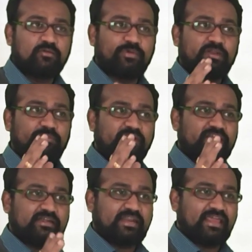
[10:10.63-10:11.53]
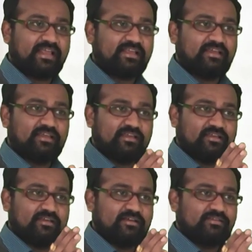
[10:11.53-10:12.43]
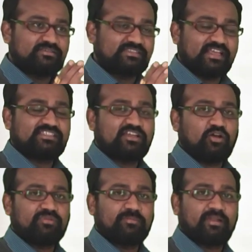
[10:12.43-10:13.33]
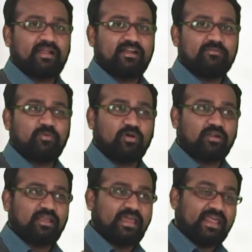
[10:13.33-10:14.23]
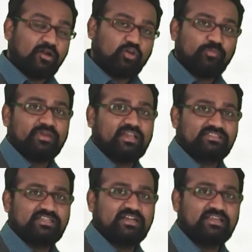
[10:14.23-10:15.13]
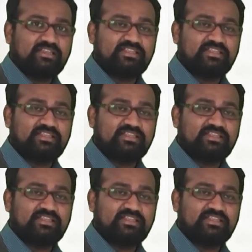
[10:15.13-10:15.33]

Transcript: When we take section of the plant for anatomical study,